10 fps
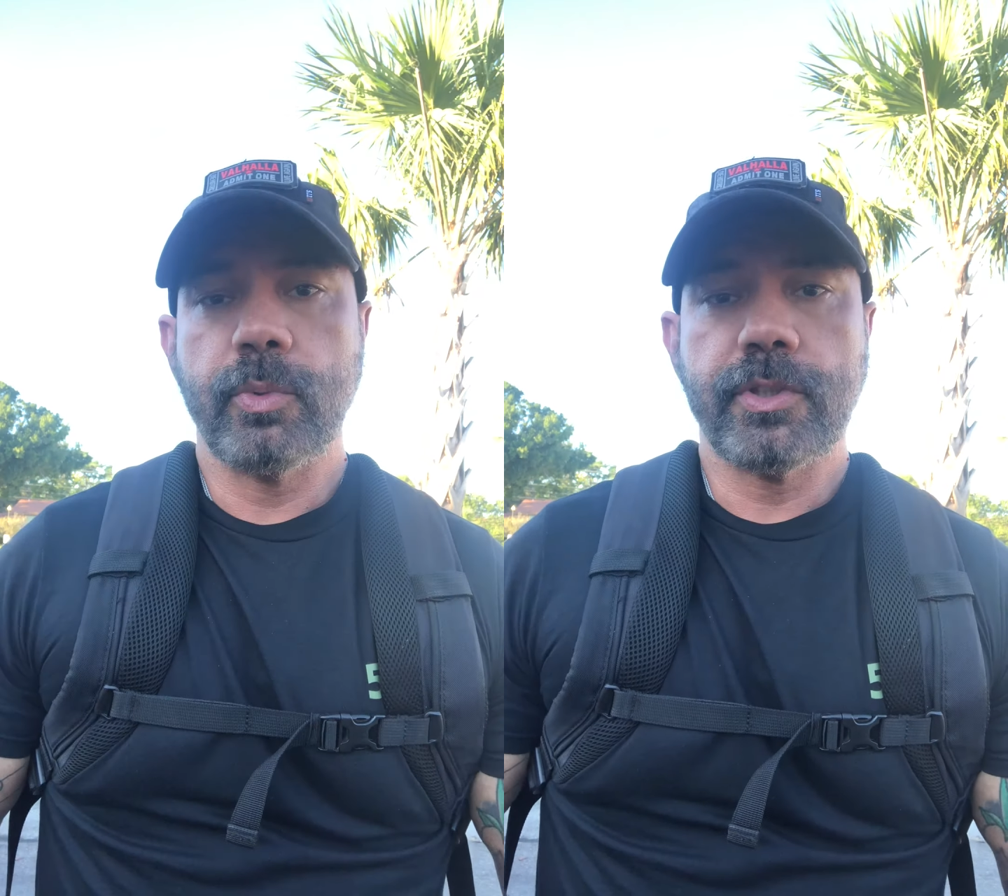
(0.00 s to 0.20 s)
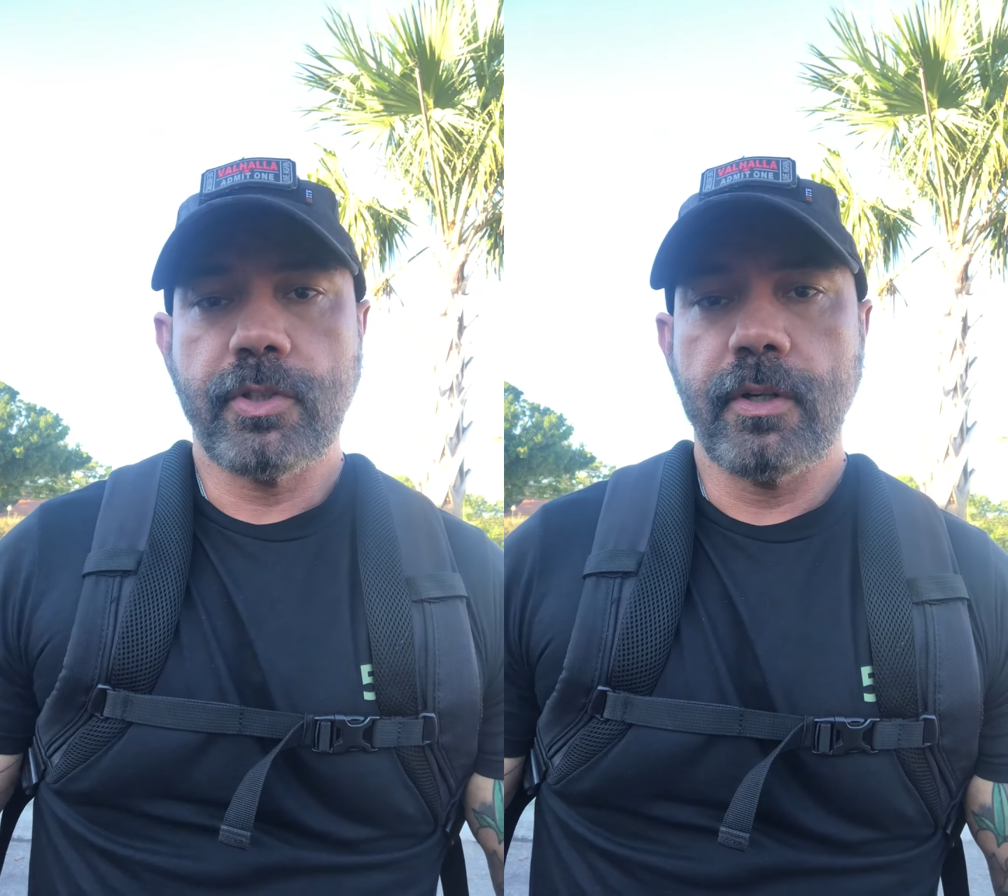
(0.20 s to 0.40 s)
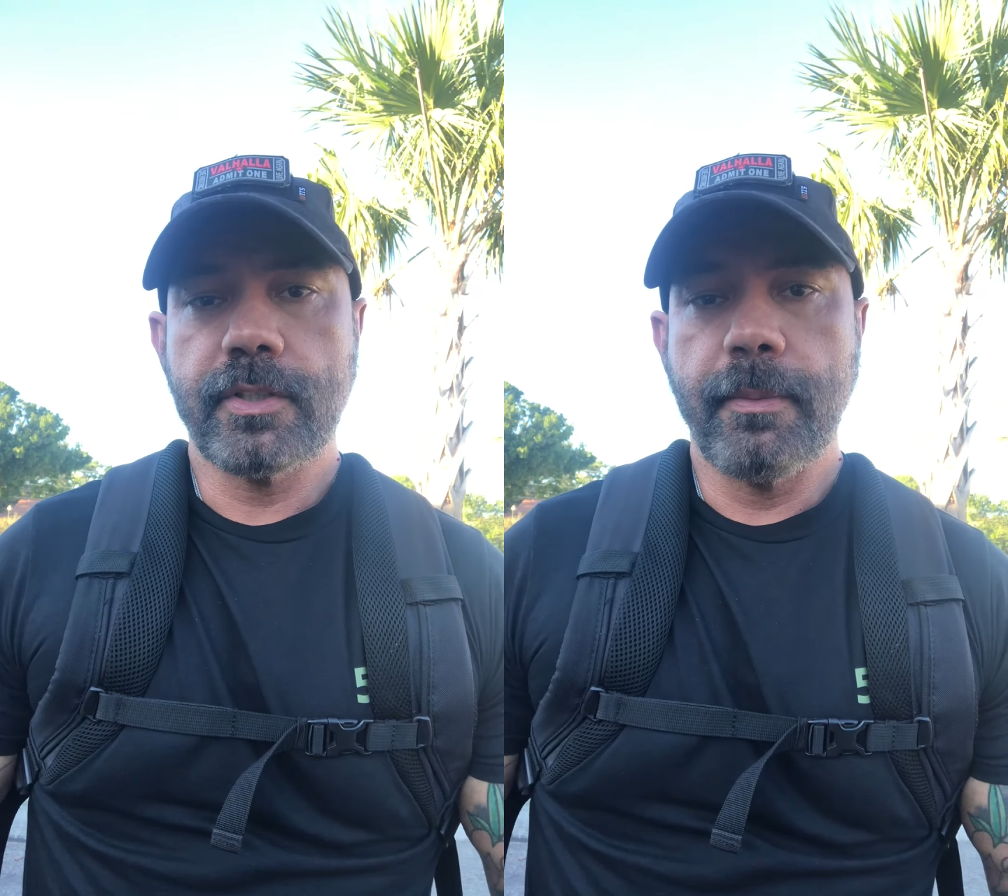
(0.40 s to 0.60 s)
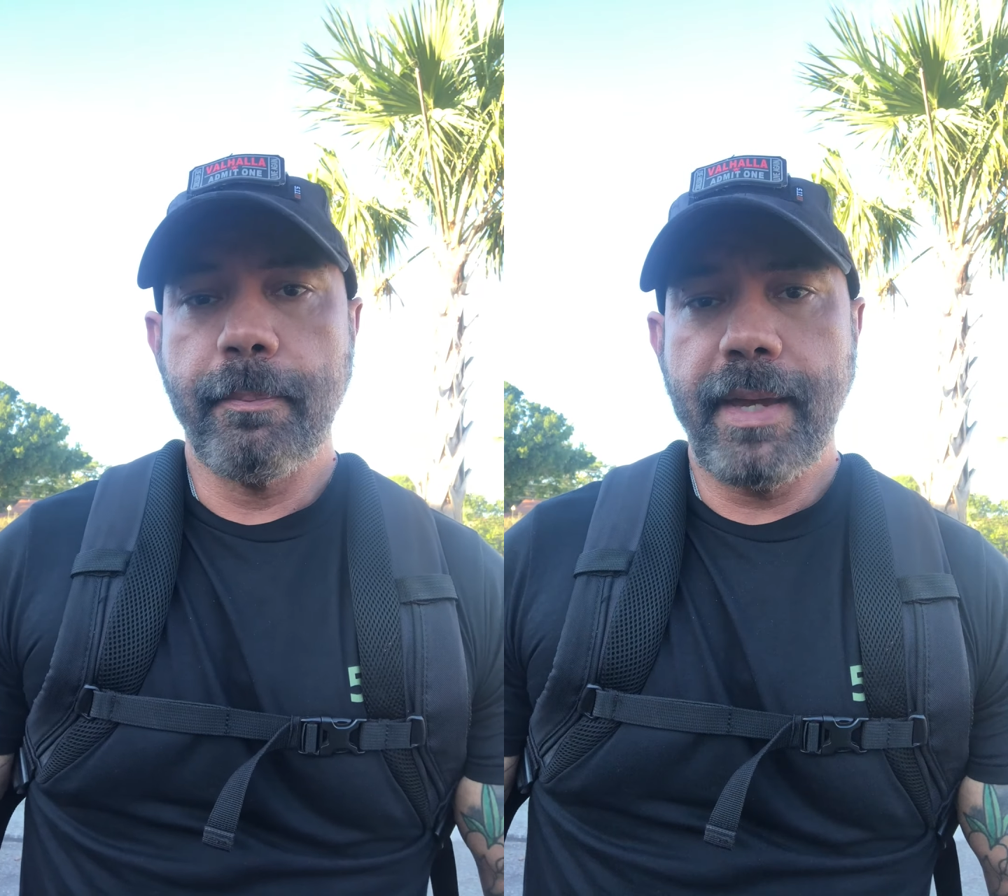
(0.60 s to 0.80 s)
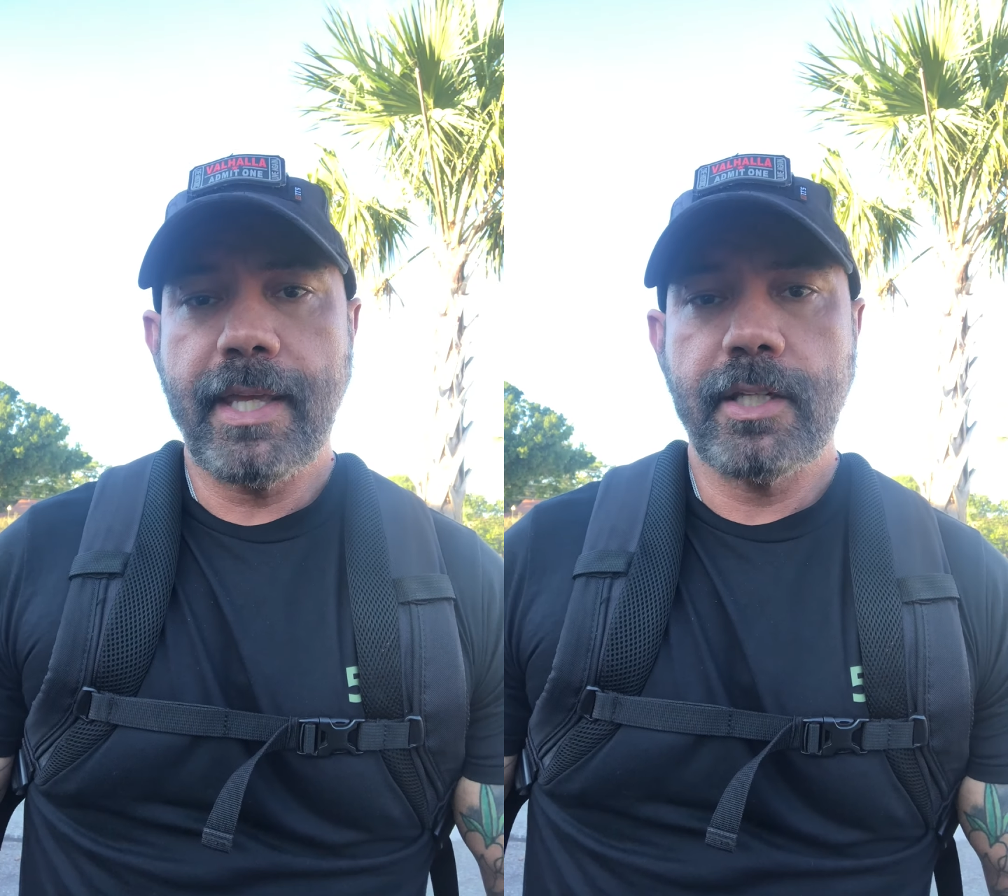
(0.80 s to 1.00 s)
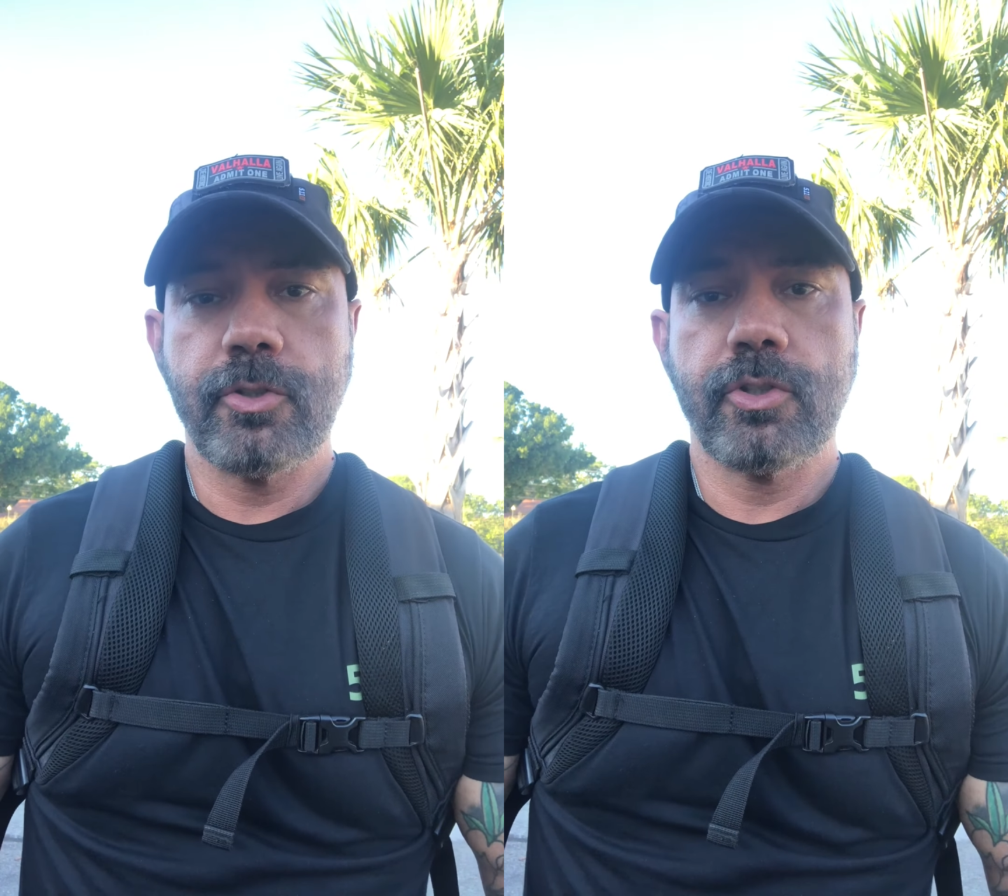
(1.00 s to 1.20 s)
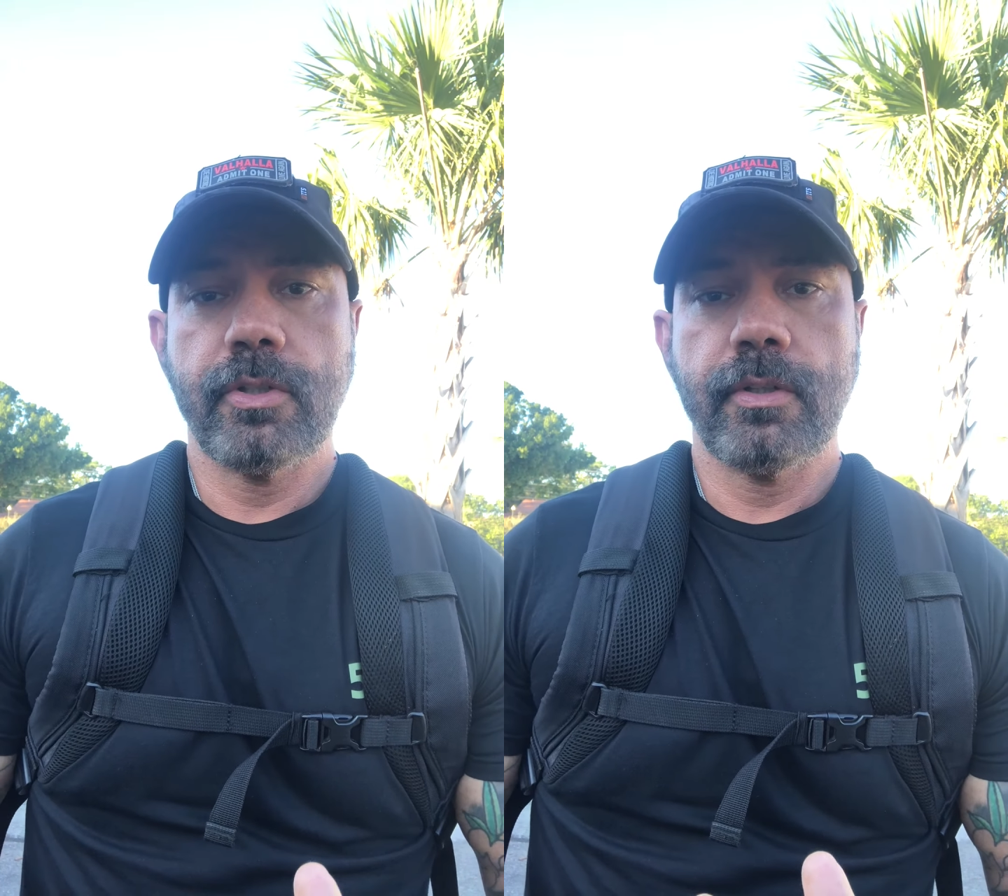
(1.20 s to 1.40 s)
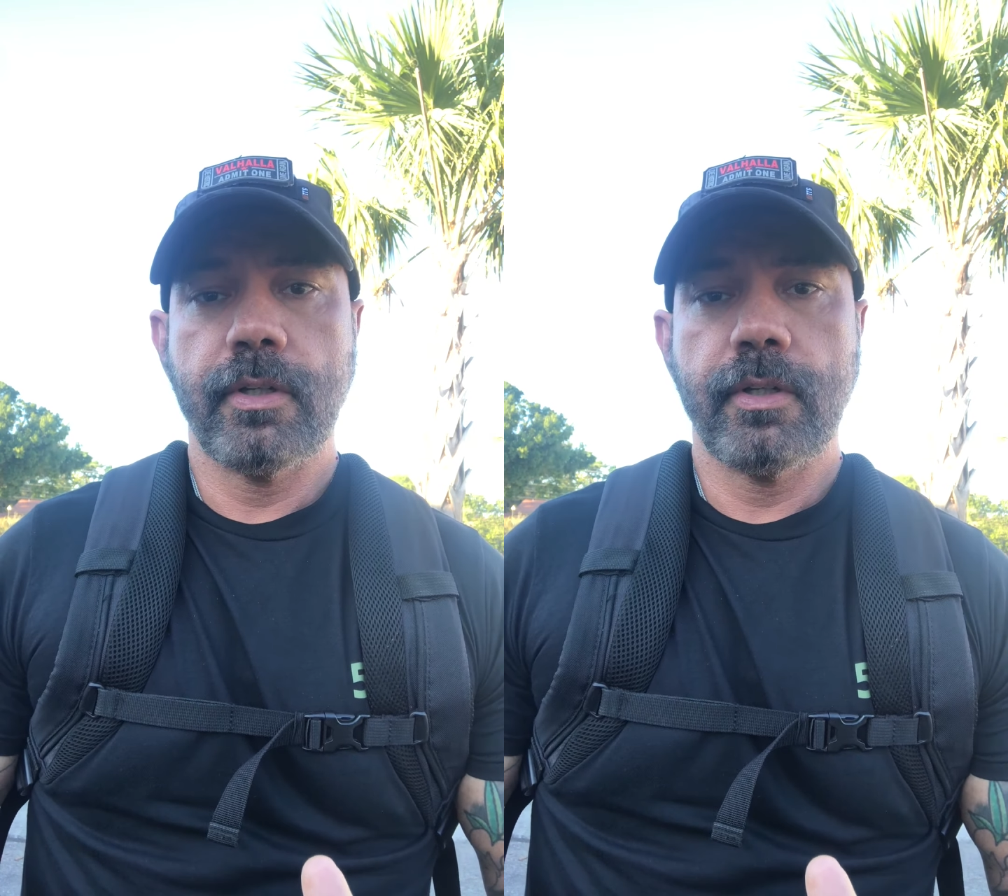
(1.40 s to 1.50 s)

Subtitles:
we start to manage